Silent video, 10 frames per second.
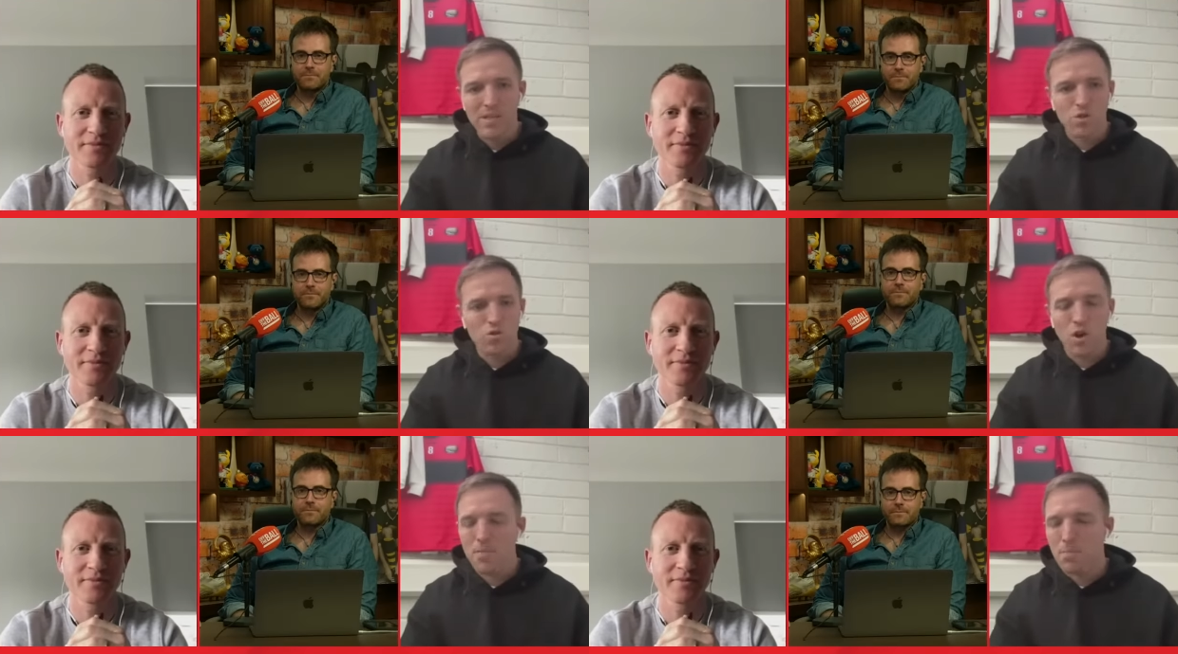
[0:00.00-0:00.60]
Speaker 1: it? Do
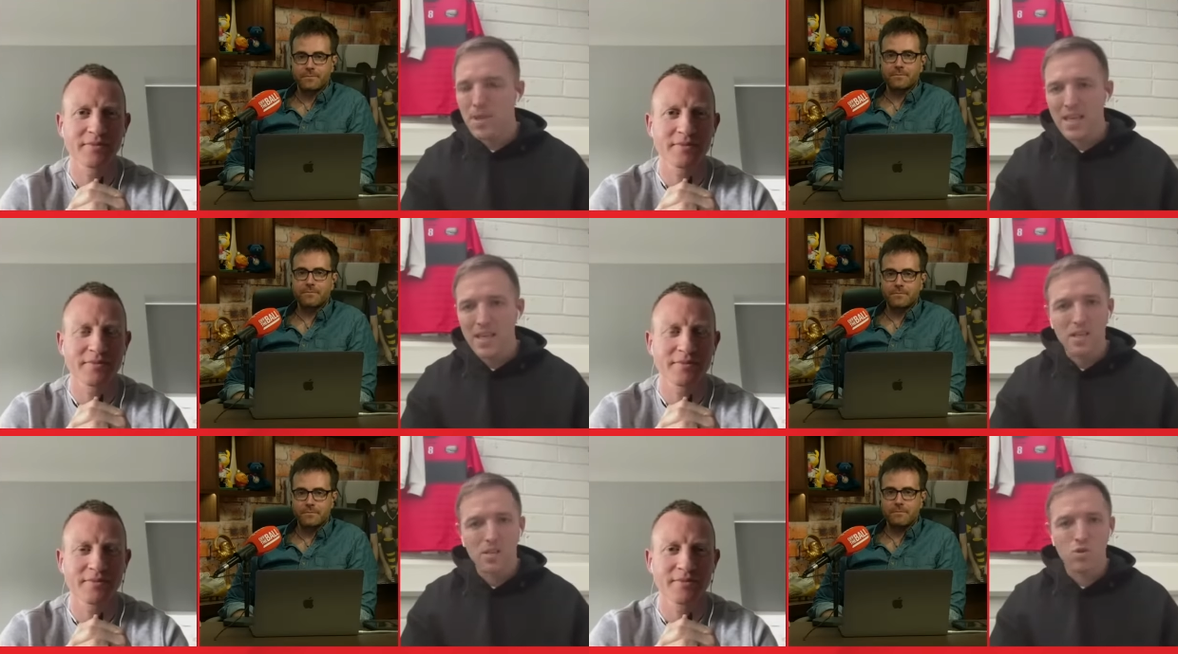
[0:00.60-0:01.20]
you try and
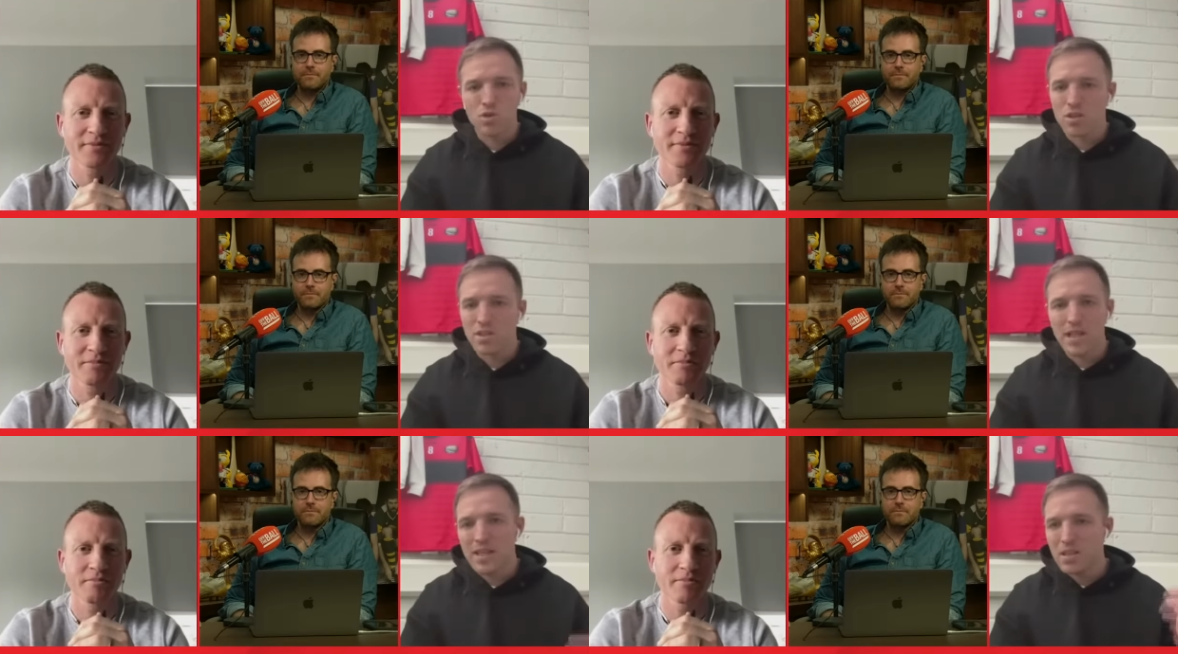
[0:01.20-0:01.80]
peak? Do you
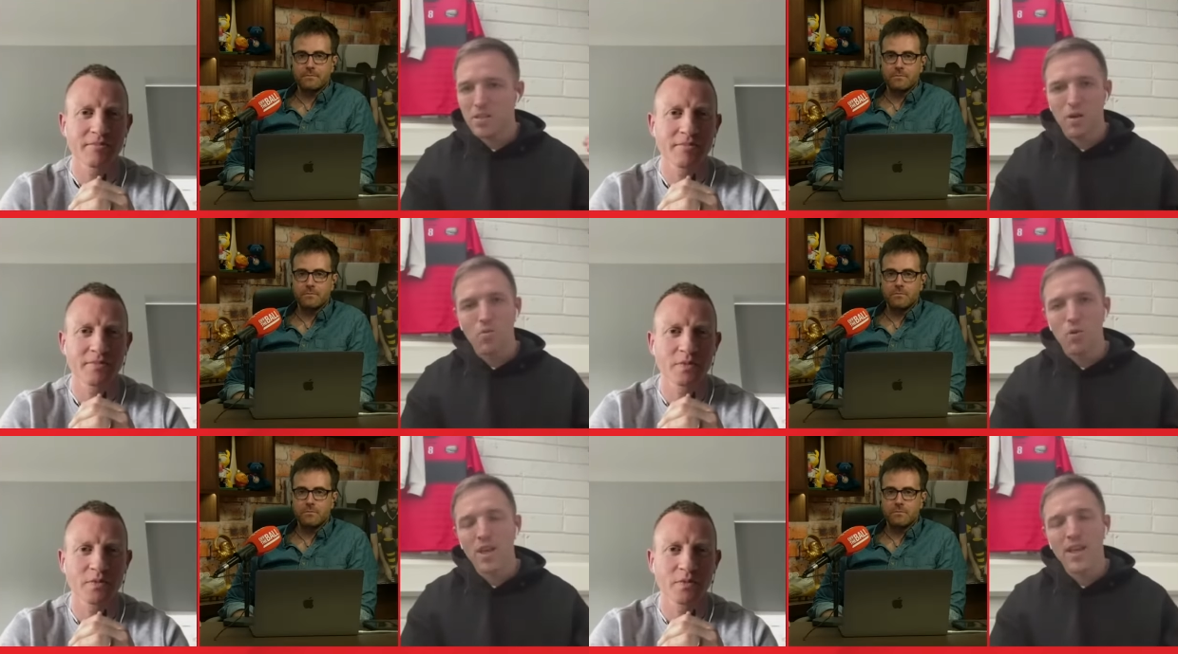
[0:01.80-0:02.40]
just hit the
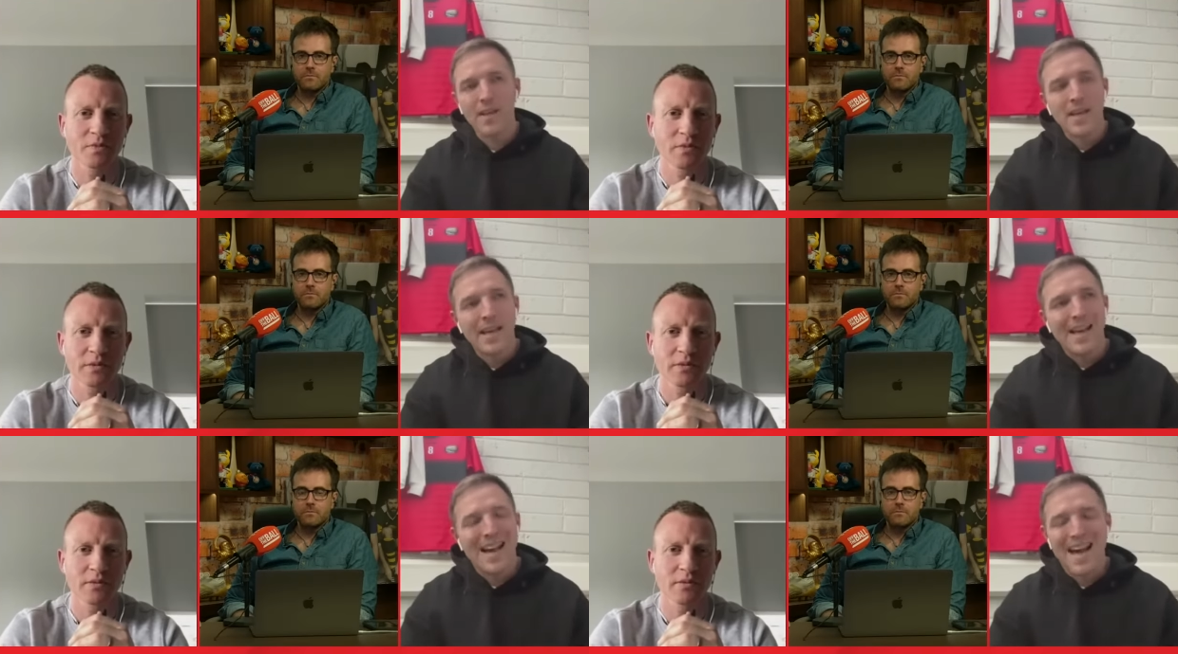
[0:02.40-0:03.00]
ground running?
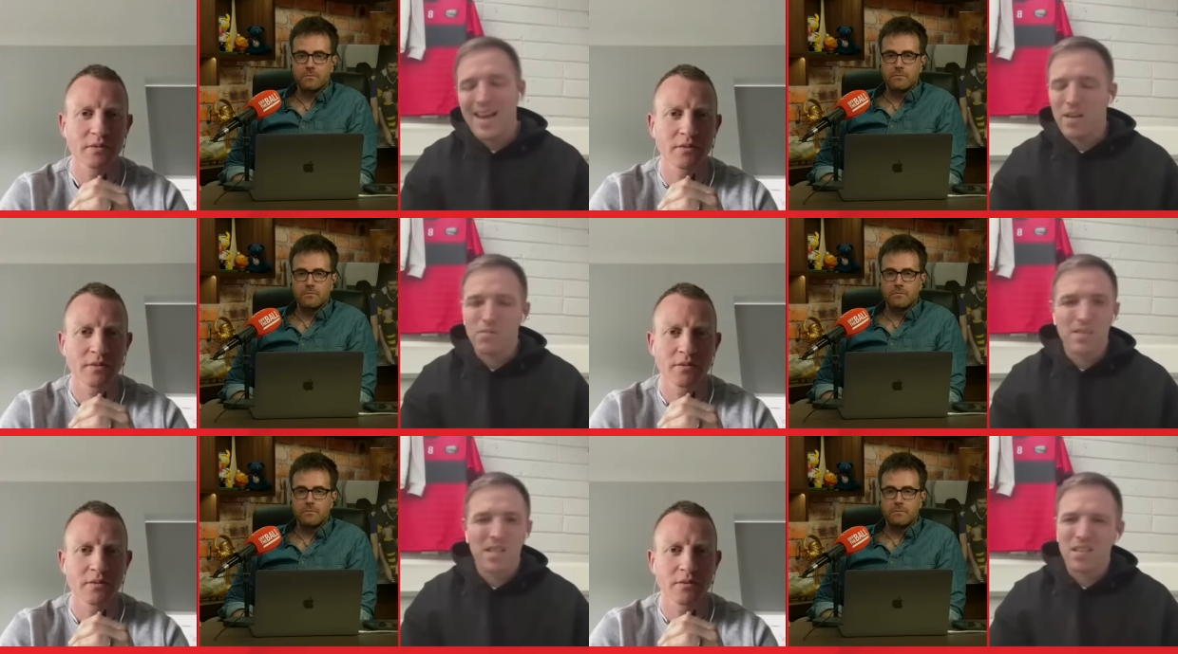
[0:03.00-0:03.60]
And
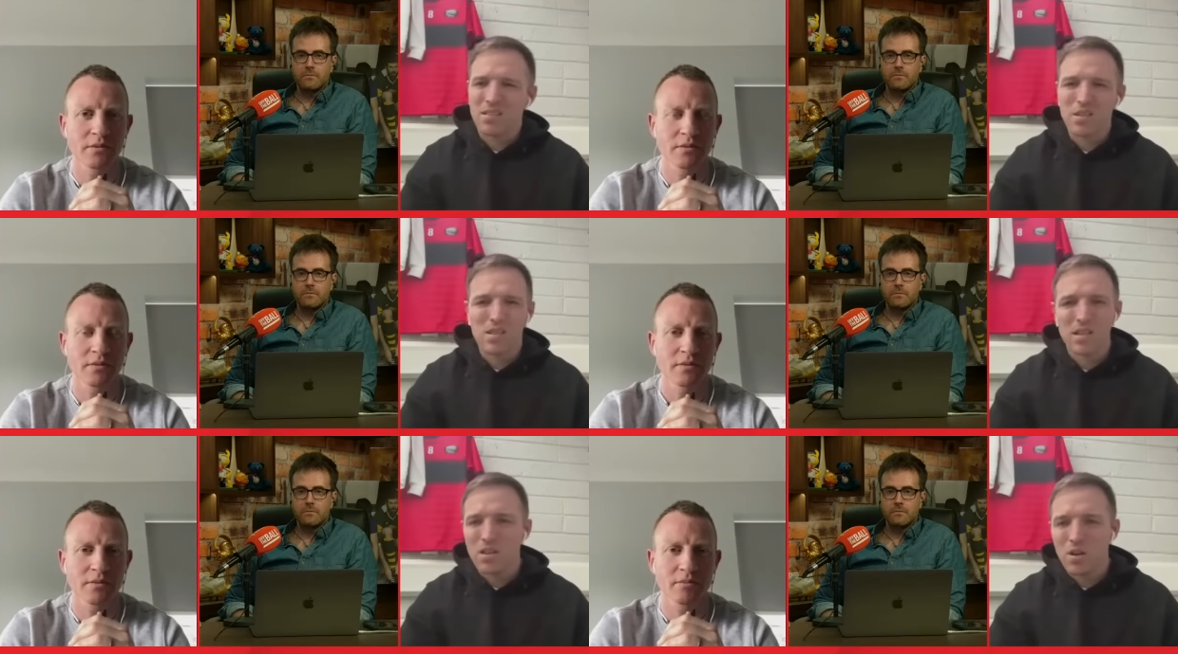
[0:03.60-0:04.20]
I was thinking,
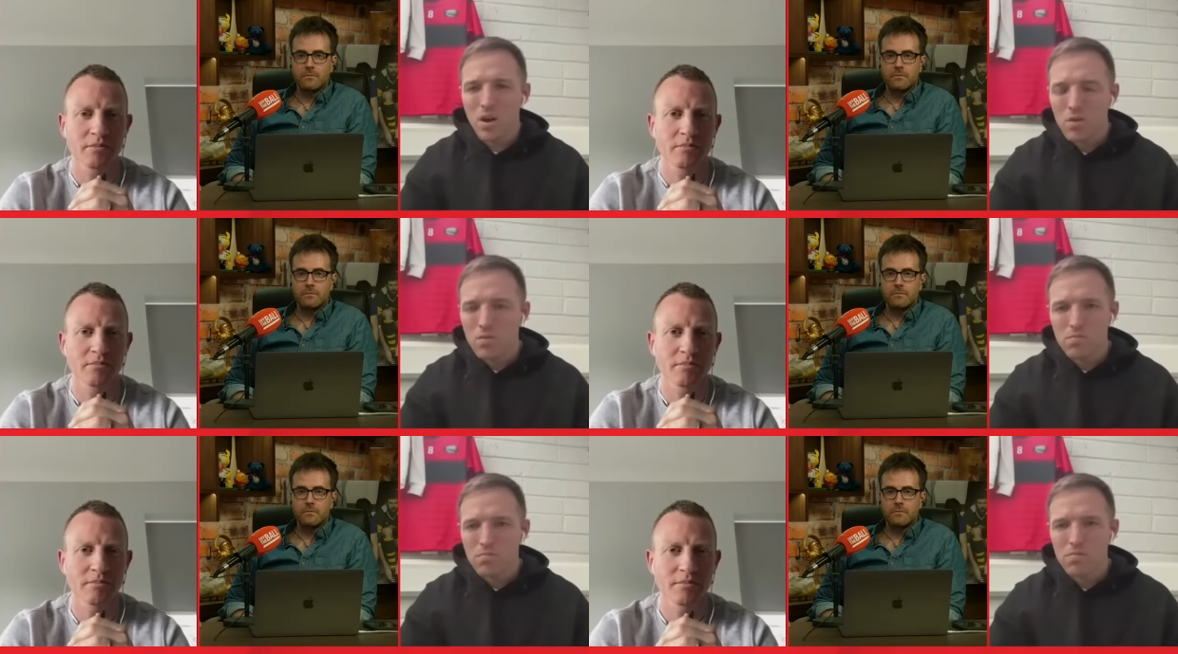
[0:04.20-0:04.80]
geez, I don't
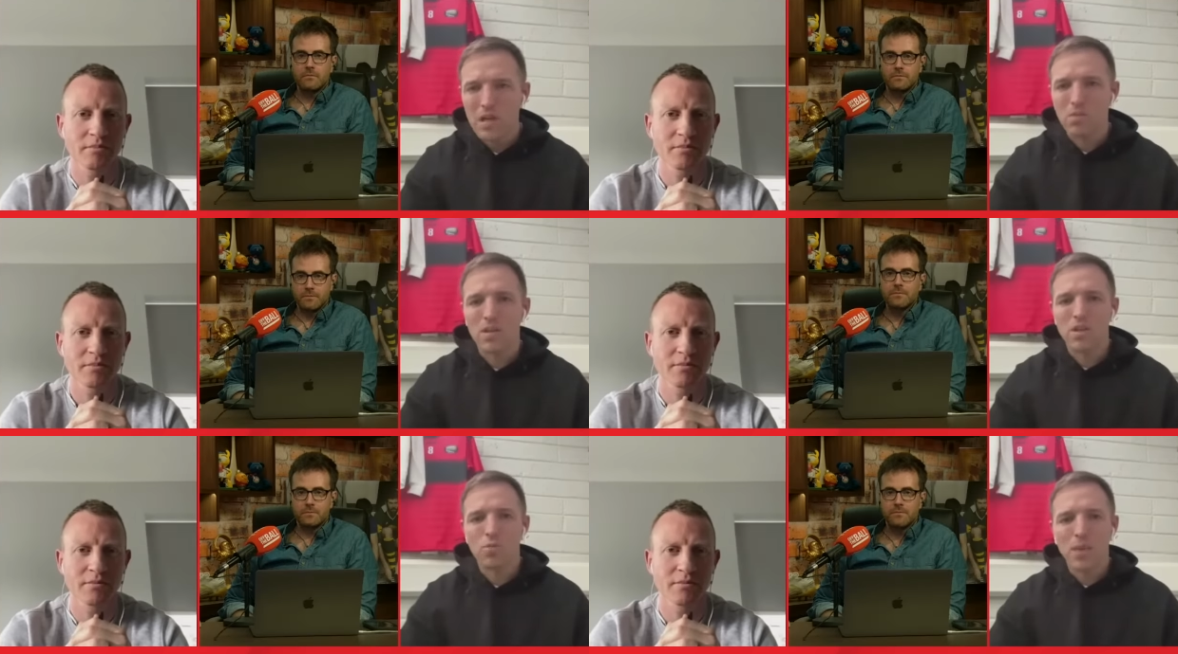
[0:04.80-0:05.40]
know how
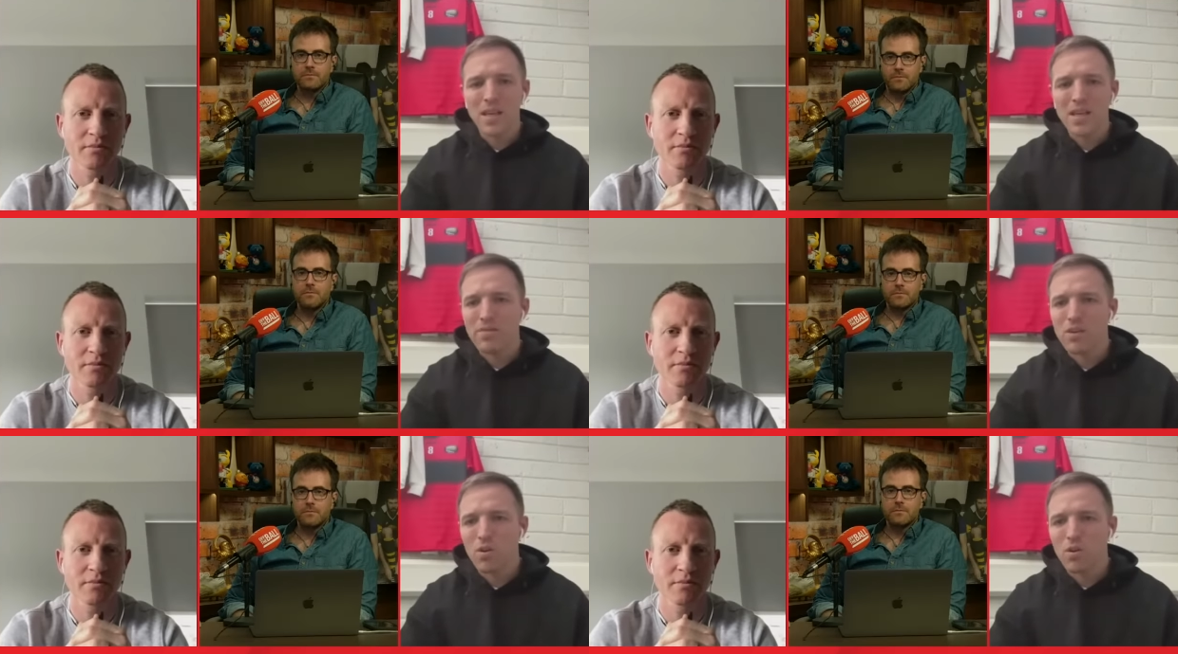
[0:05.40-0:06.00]
can you peak
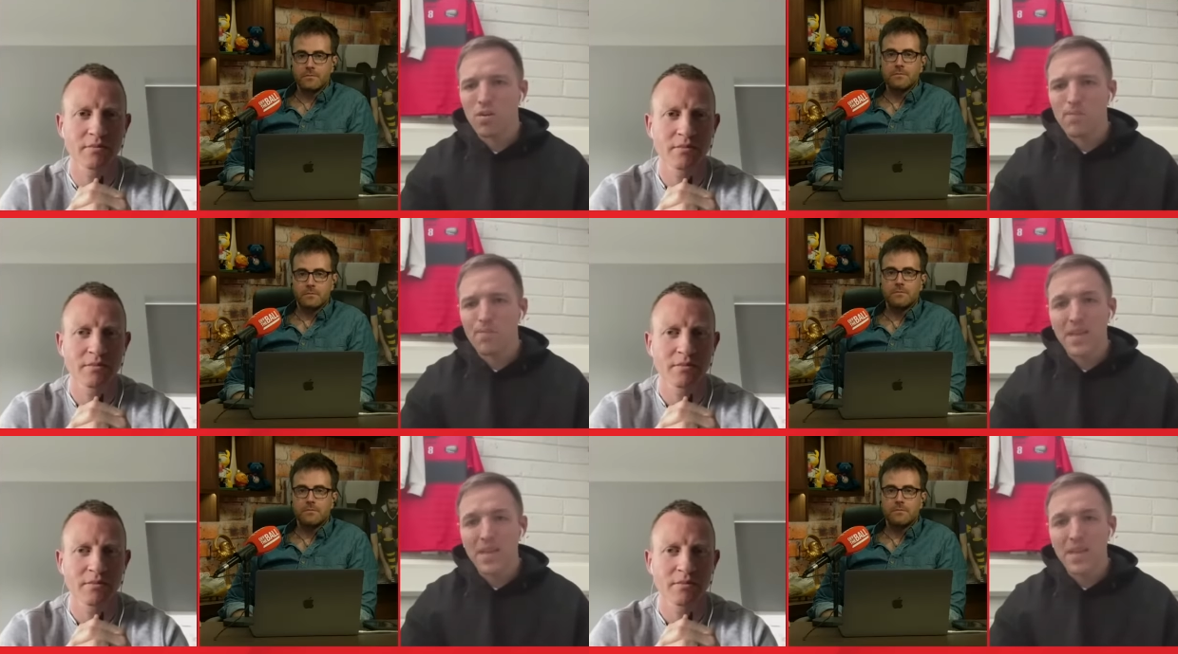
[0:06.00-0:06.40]
if you don't.